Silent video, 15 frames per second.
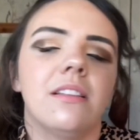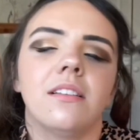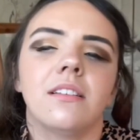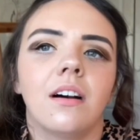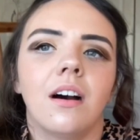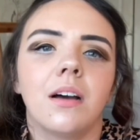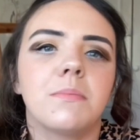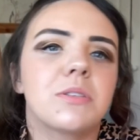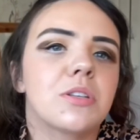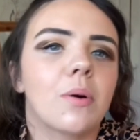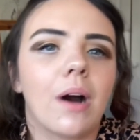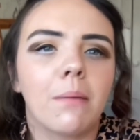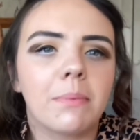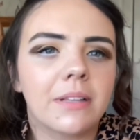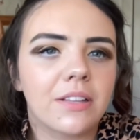I'm so
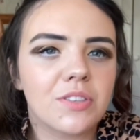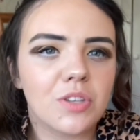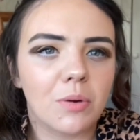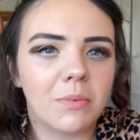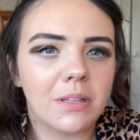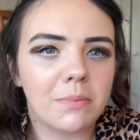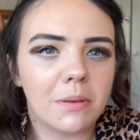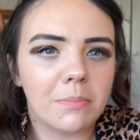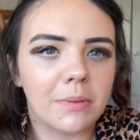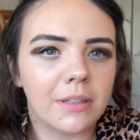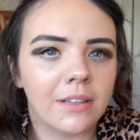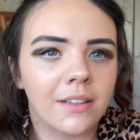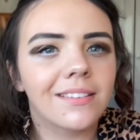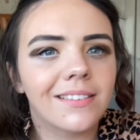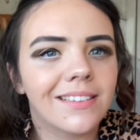happy that so many people
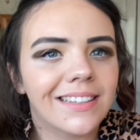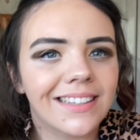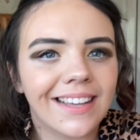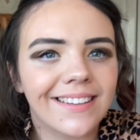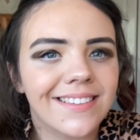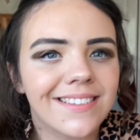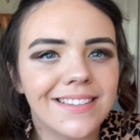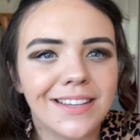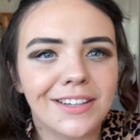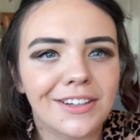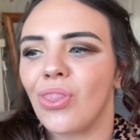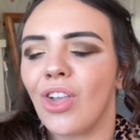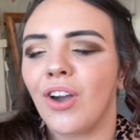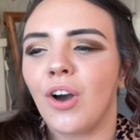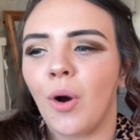did get to see it
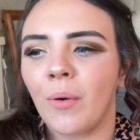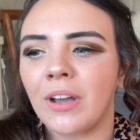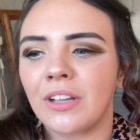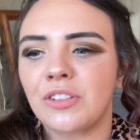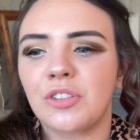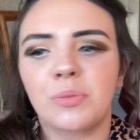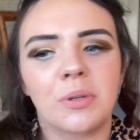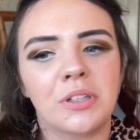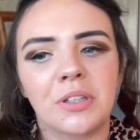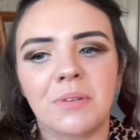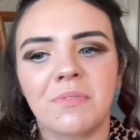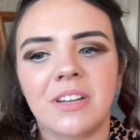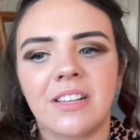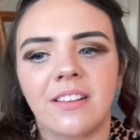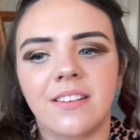early. Going onto Twitter and
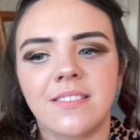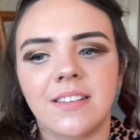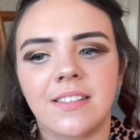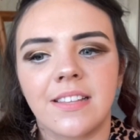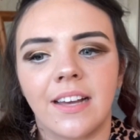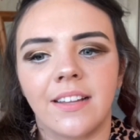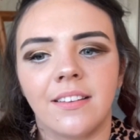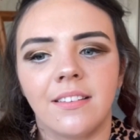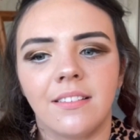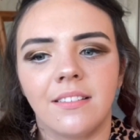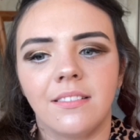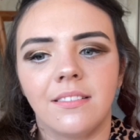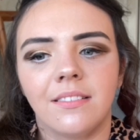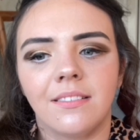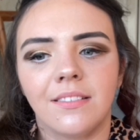realising that
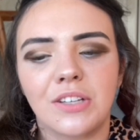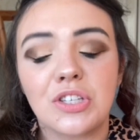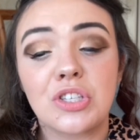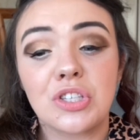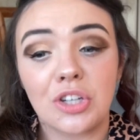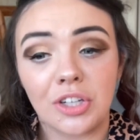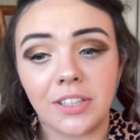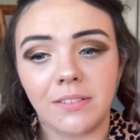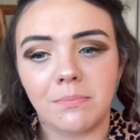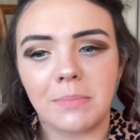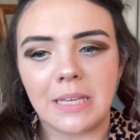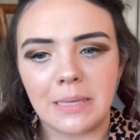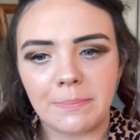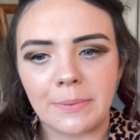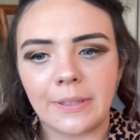certain
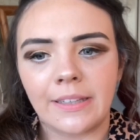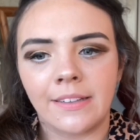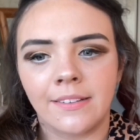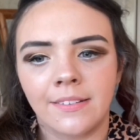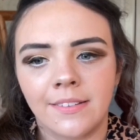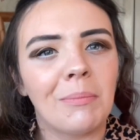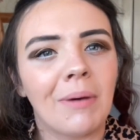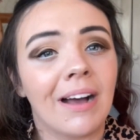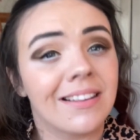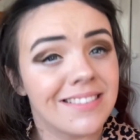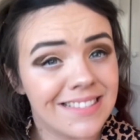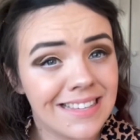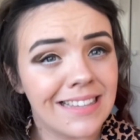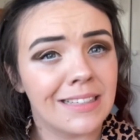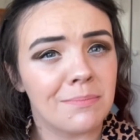people had
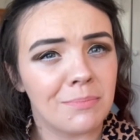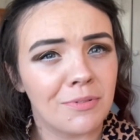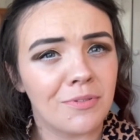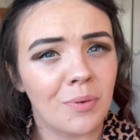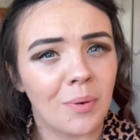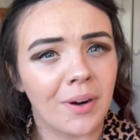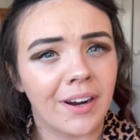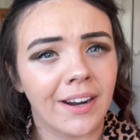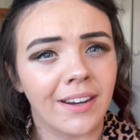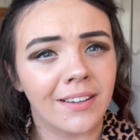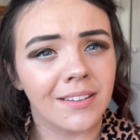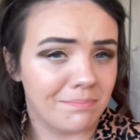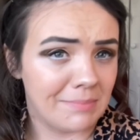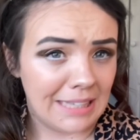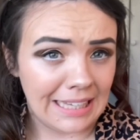seen it before
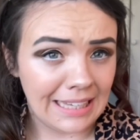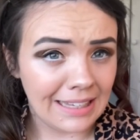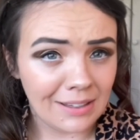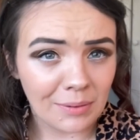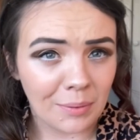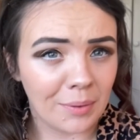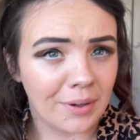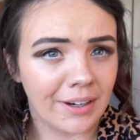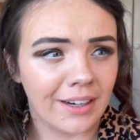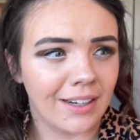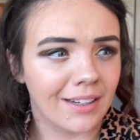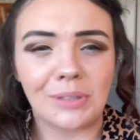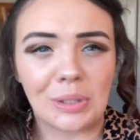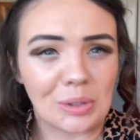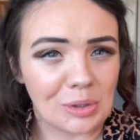me or
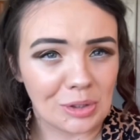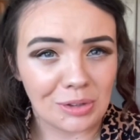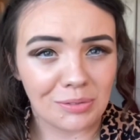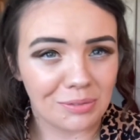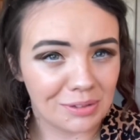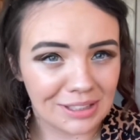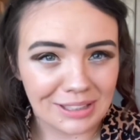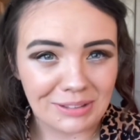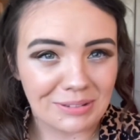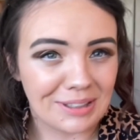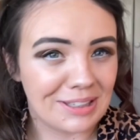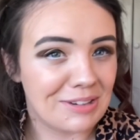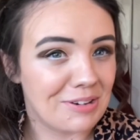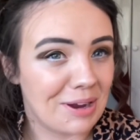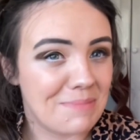other really, really
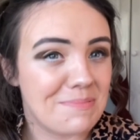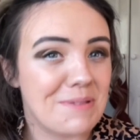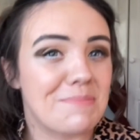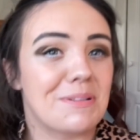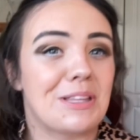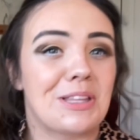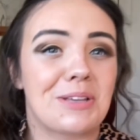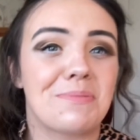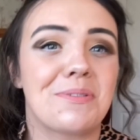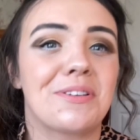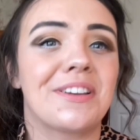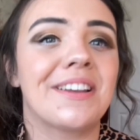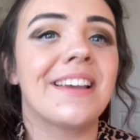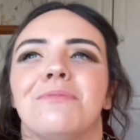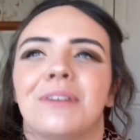great people in the
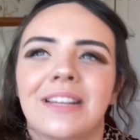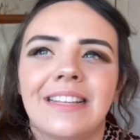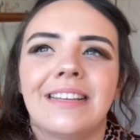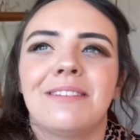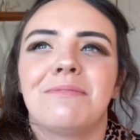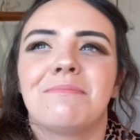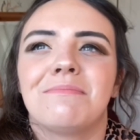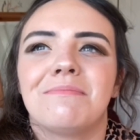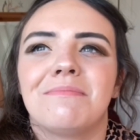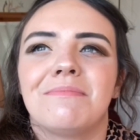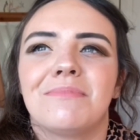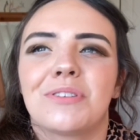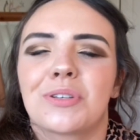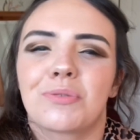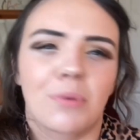community really
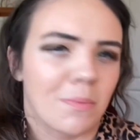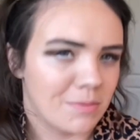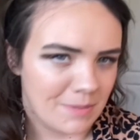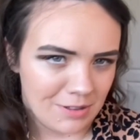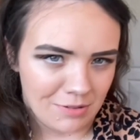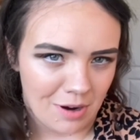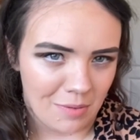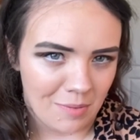just rubbed me the wrong way.